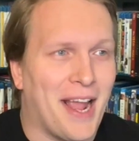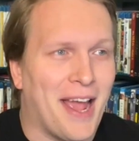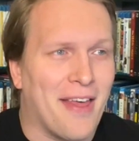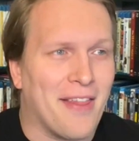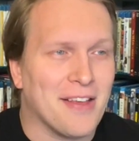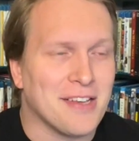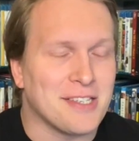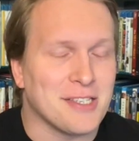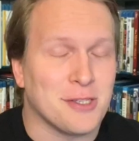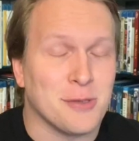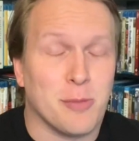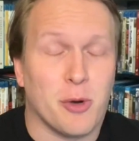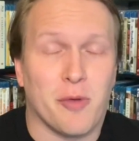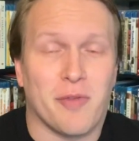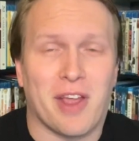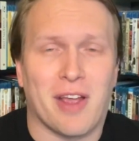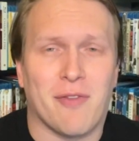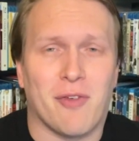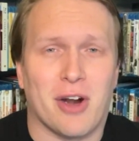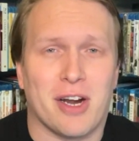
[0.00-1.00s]
Yeah, this is a
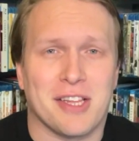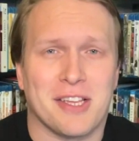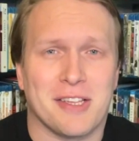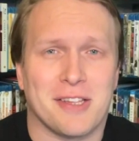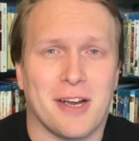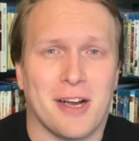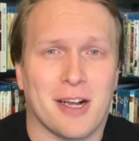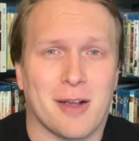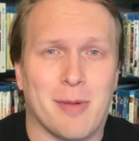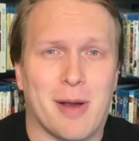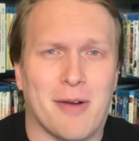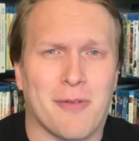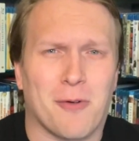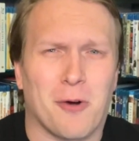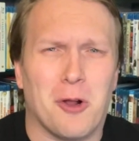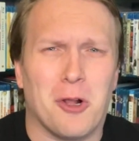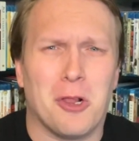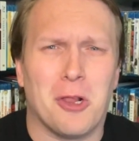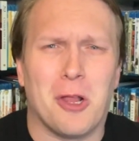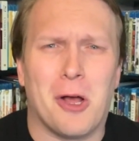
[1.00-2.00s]
movie I've wanted to talk about
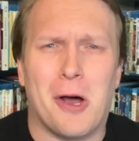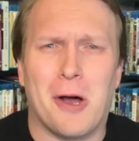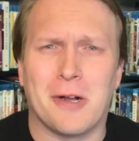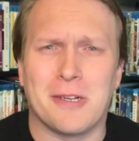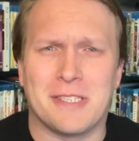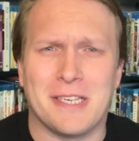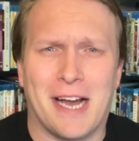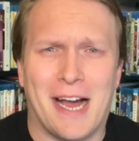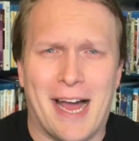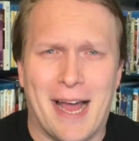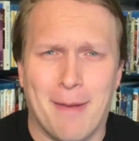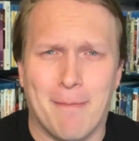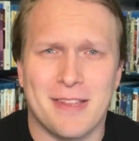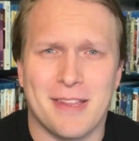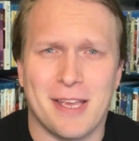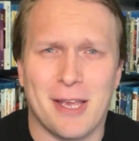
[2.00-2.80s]
for a long time.